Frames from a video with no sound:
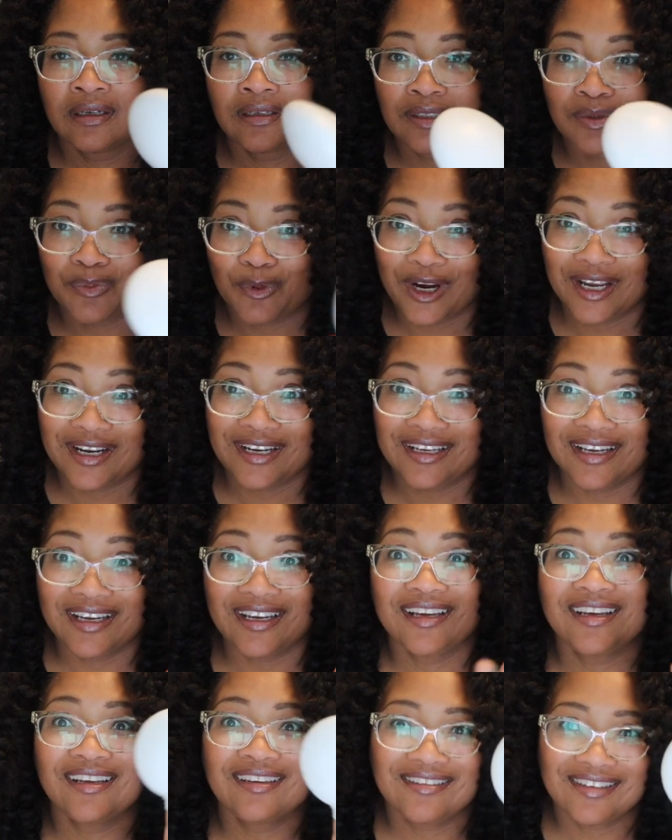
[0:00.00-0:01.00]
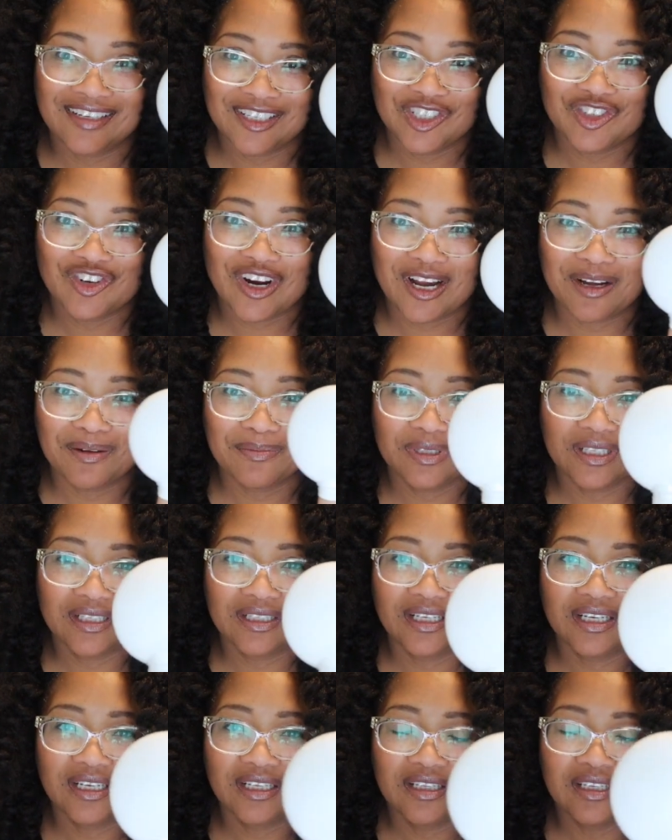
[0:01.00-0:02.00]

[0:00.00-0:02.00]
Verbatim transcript: spray it again, let it dry completely,